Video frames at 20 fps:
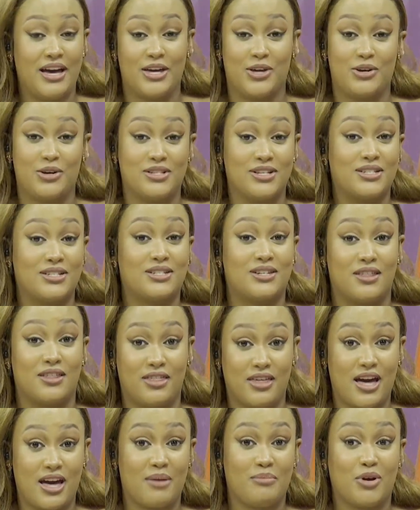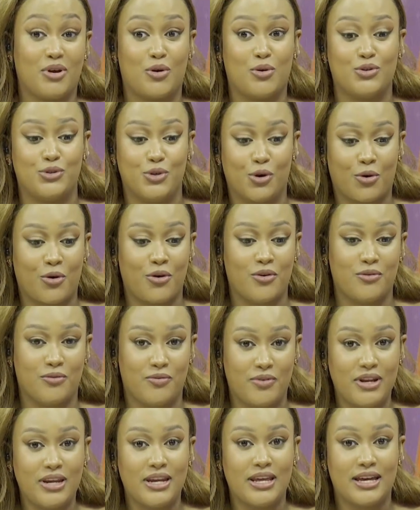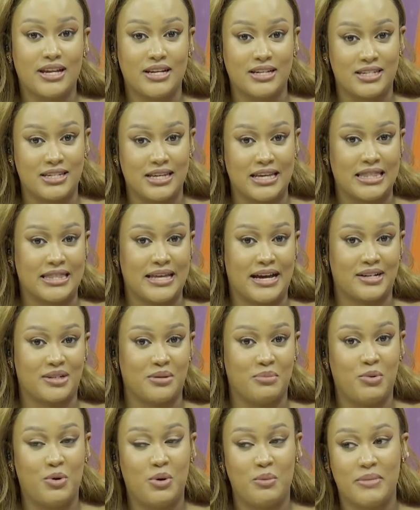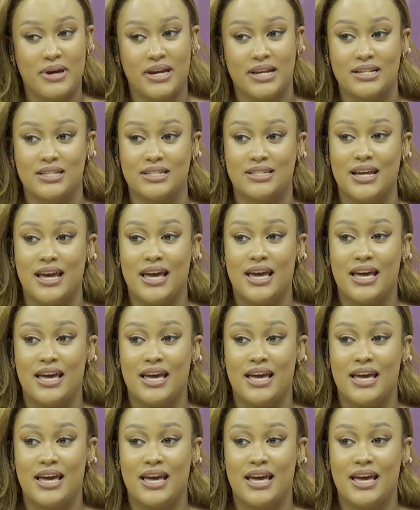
You're just there because you're convenient in that moment.